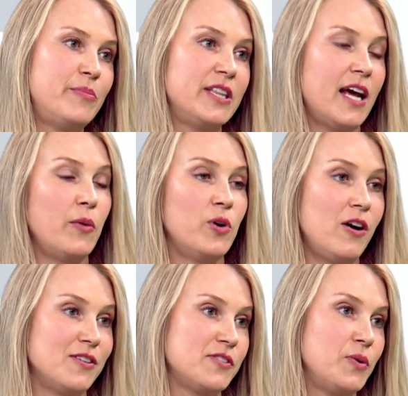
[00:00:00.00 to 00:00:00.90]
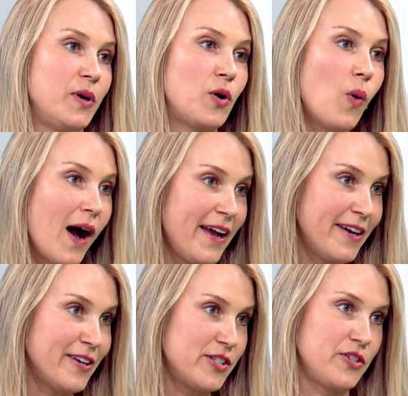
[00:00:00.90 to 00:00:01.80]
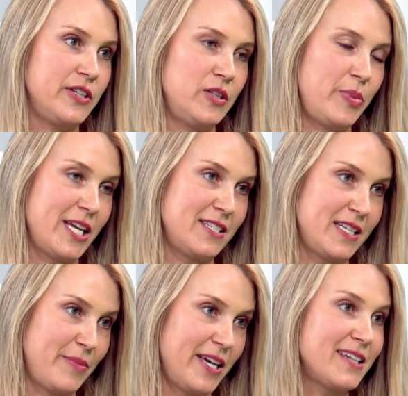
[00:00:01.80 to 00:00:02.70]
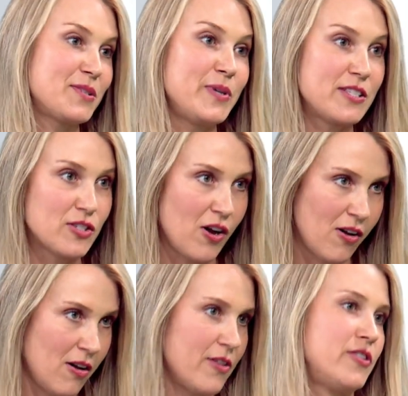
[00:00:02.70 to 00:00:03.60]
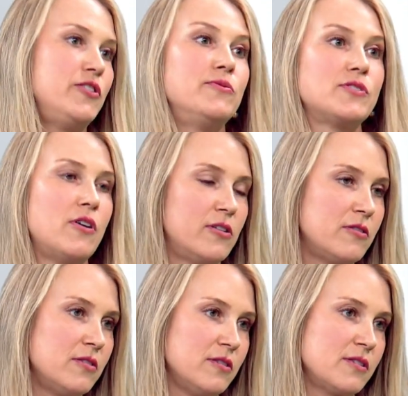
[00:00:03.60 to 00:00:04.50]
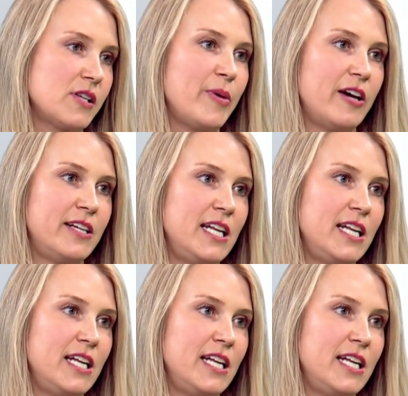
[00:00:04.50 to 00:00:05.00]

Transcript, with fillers: but that were also acquired during the pandemic, as we saw all the news articles about an